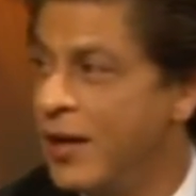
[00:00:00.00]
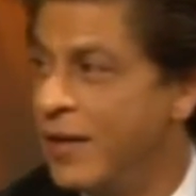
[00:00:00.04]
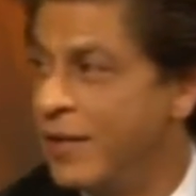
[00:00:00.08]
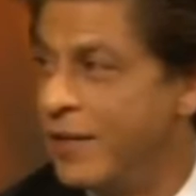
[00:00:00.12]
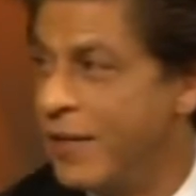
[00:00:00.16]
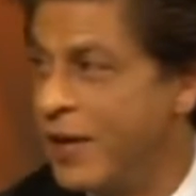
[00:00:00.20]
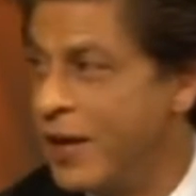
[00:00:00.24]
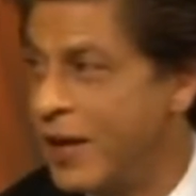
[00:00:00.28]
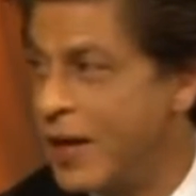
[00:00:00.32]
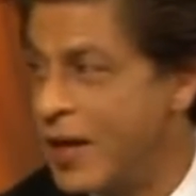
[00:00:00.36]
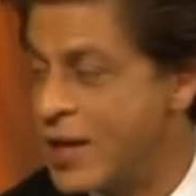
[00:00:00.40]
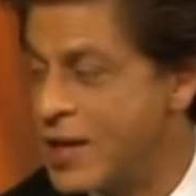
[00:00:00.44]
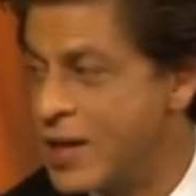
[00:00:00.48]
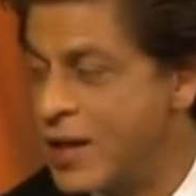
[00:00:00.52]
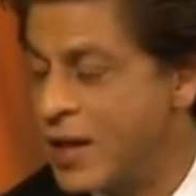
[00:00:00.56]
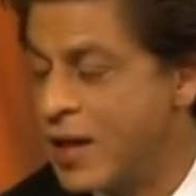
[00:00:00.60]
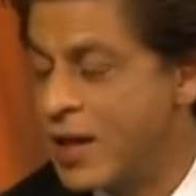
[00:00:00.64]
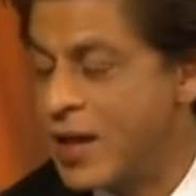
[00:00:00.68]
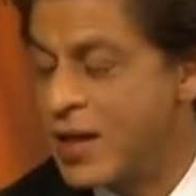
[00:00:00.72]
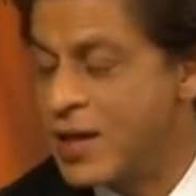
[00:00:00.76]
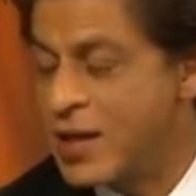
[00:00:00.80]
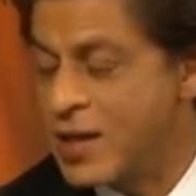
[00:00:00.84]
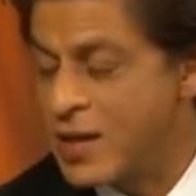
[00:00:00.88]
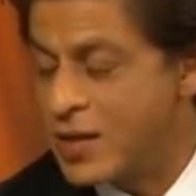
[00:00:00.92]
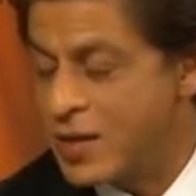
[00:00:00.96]
fantastic and
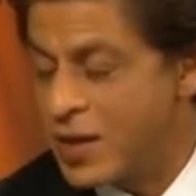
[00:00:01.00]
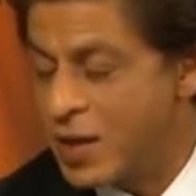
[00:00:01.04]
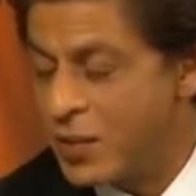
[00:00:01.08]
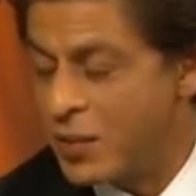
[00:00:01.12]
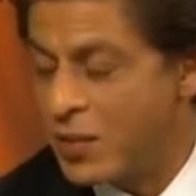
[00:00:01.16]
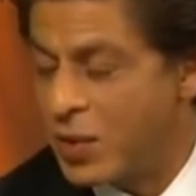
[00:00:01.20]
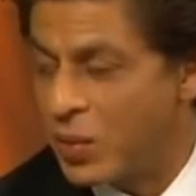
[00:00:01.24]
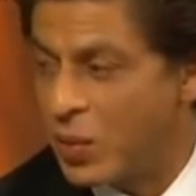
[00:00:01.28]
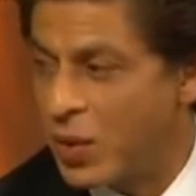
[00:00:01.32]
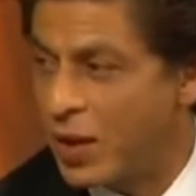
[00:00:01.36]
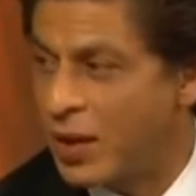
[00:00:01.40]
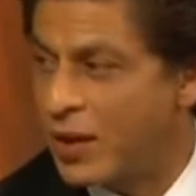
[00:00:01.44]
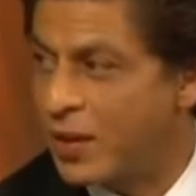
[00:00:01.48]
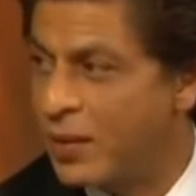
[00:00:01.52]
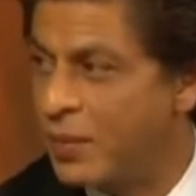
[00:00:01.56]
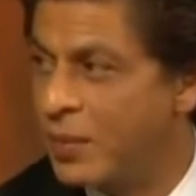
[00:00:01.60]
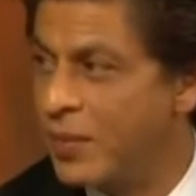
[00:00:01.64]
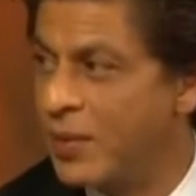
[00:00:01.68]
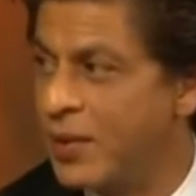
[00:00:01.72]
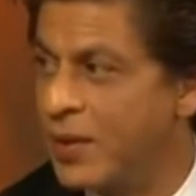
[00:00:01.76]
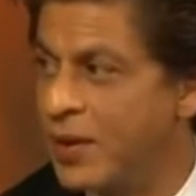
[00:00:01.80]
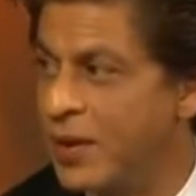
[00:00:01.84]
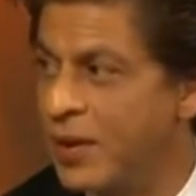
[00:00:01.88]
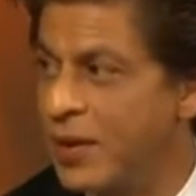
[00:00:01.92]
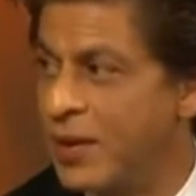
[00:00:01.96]
extremely welcome
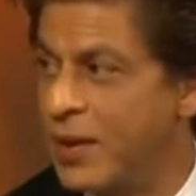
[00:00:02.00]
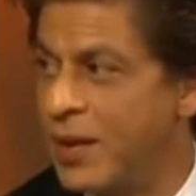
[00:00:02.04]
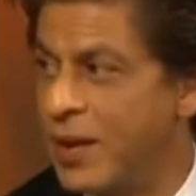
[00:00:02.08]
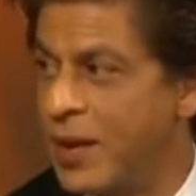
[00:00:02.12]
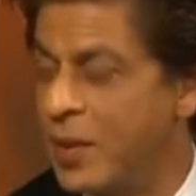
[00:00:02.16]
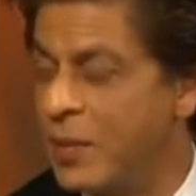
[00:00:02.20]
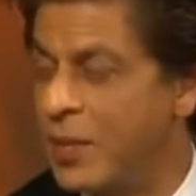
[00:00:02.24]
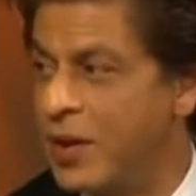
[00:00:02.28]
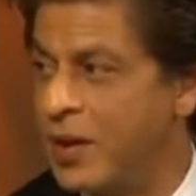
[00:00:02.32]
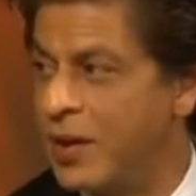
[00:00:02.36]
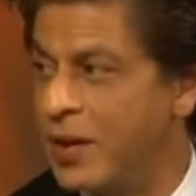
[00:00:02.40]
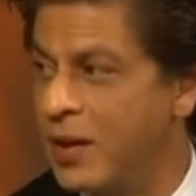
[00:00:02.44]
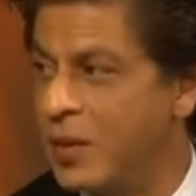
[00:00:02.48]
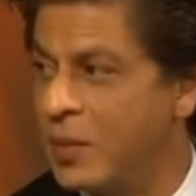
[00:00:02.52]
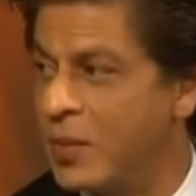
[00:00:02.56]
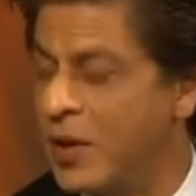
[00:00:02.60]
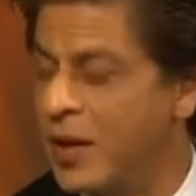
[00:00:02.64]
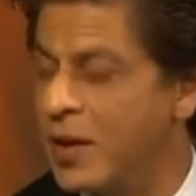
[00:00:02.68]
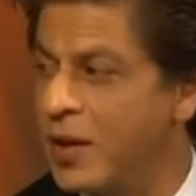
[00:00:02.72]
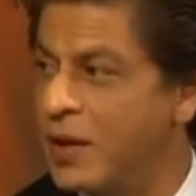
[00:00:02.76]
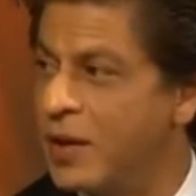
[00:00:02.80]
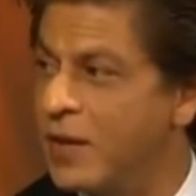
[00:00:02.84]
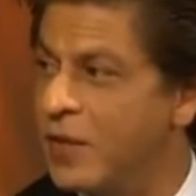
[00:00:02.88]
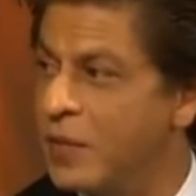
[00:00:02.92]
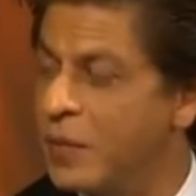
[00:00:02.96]
that are being done by
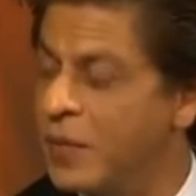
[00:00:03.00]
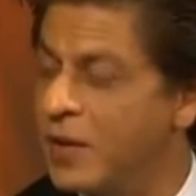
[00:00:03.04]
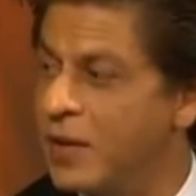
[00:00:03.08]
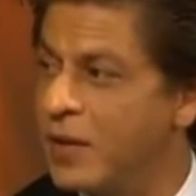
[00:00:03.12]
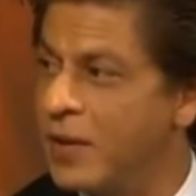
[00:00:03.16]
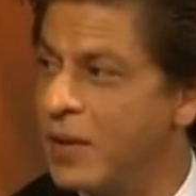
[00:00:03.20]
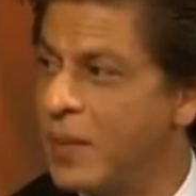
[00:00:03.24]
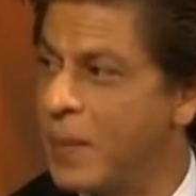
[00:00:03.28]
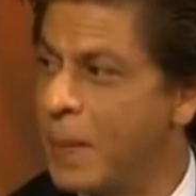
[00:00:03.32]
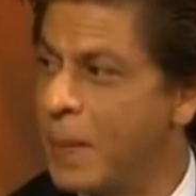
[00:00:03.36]
the government.